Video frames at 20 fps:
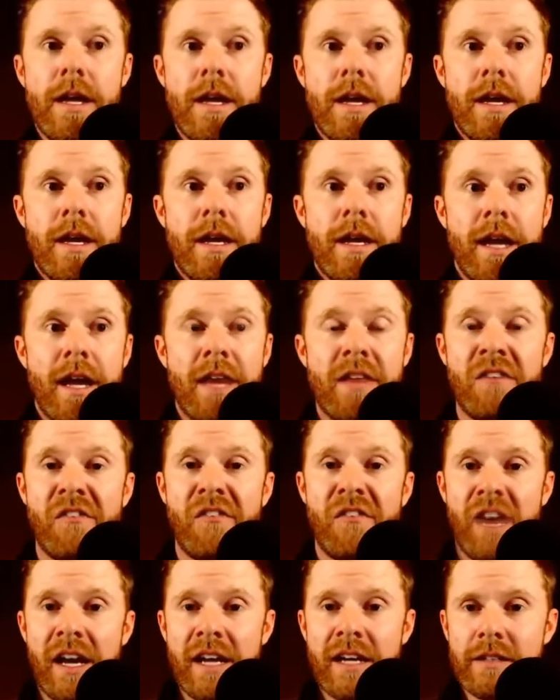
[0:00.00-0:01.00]
And then
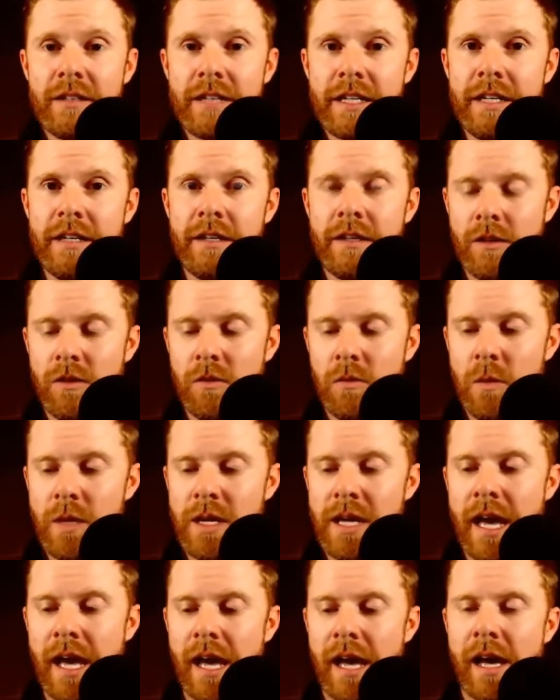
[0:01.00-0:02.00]
finally, we
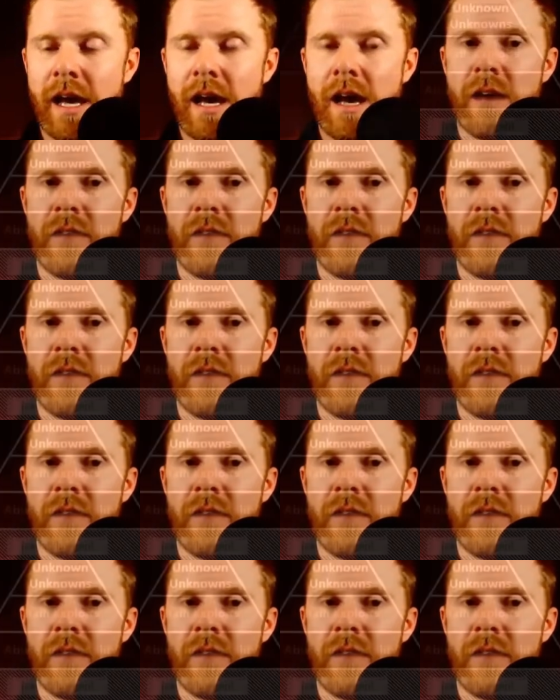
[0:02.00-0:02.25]
have